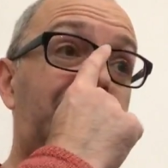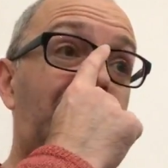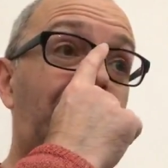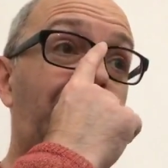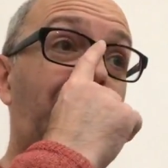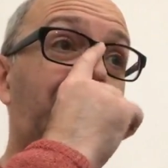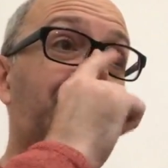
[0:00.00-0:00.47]

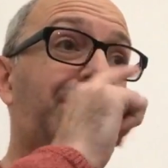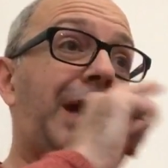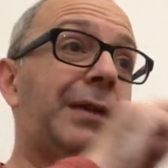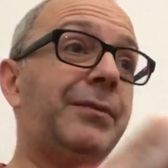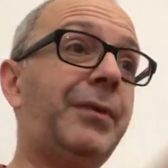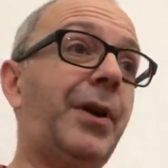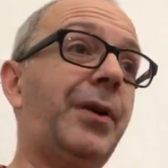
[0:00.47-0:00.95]
My
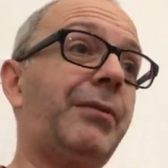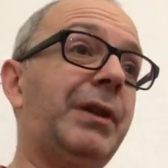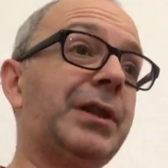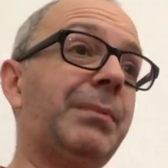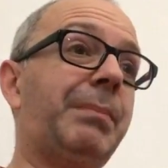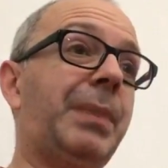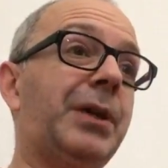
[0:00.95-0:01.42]
grandfather
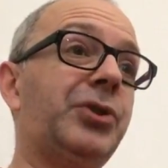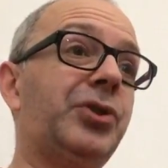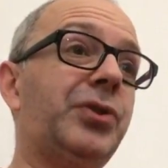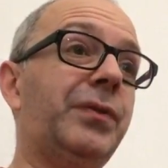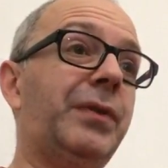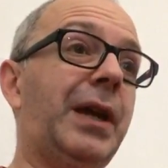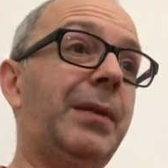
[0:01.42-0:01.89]
has a bunch
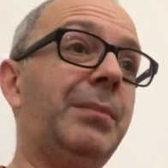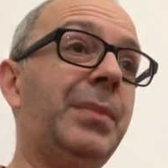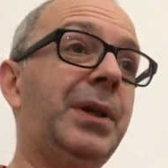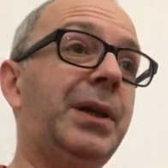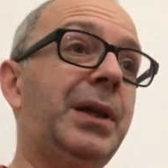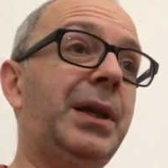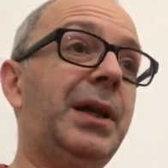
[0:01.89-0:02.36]
of them,
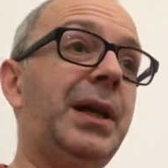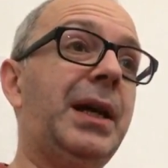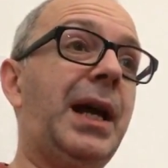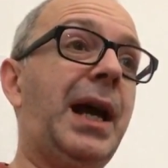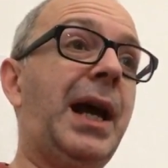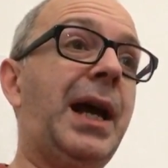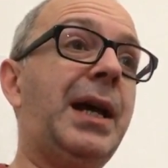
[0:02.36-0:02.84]

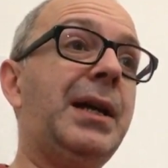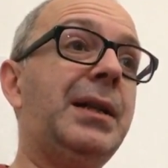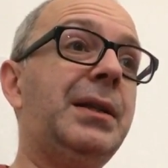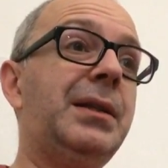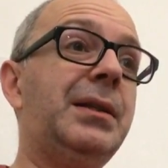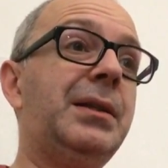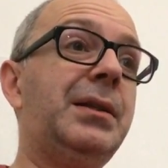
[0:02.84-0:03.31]

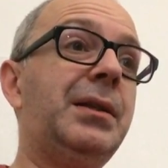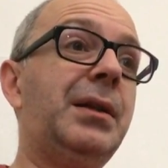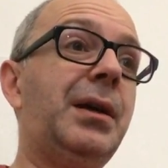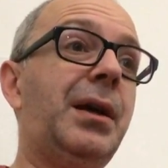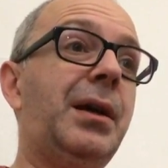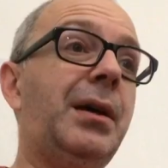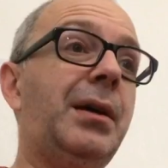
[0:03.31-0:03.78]
and
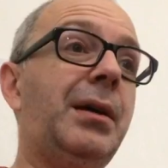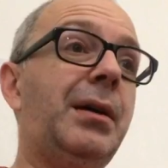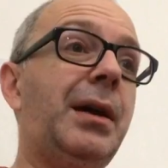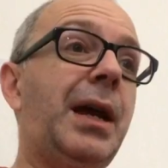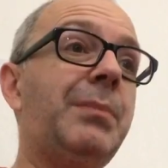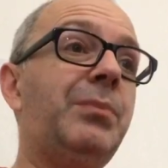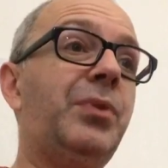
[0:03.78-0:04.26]

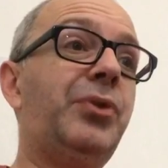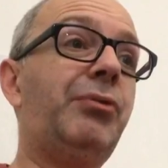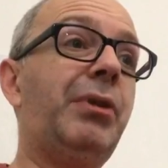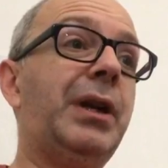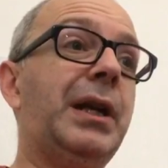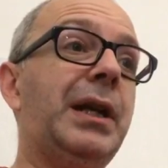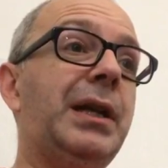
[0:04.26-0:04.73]

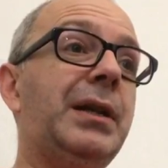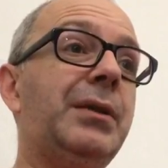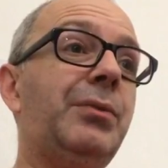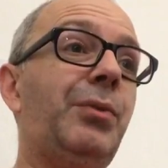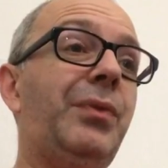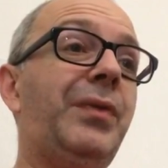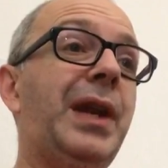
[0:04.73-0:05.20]
M3
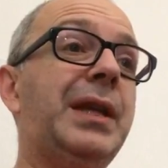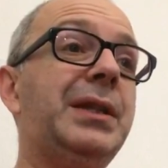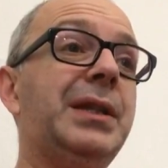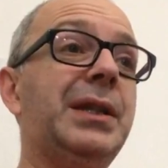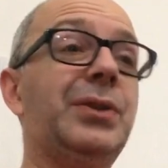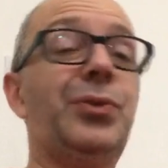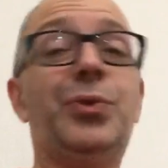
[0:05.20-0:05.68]
with lenses.